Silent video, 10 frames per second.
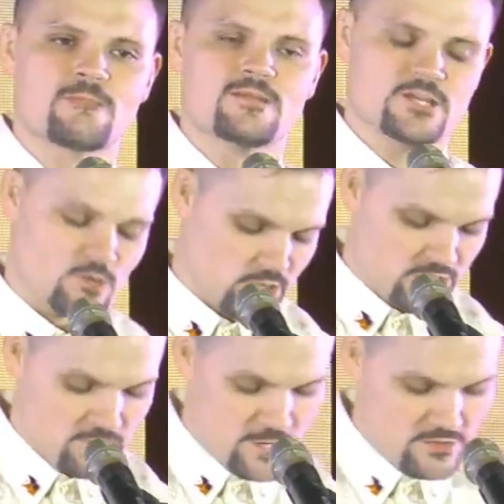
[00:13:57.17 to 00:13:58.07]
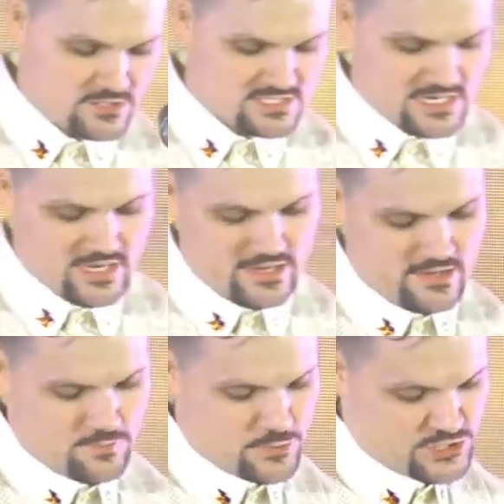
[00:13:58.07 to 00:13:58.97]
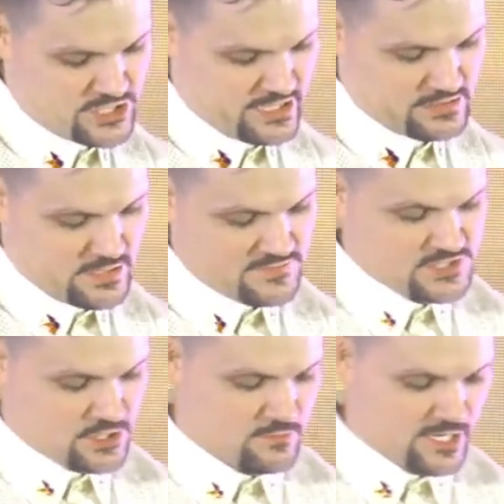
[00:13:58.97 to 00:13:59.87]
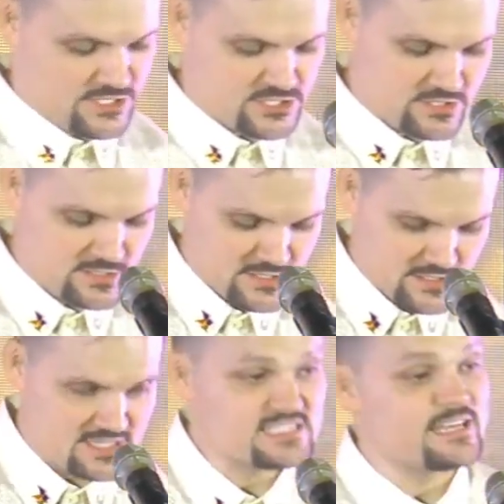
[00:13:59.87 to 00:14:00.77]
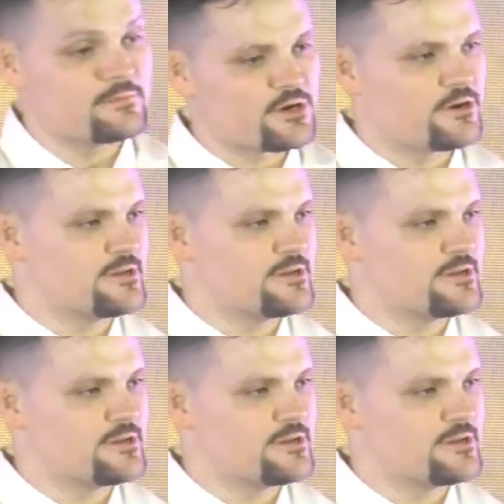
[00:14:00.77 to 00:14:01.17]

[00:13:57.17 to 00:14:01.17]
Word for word: You know, one of the brothers that I appreciate love so much, Timothy.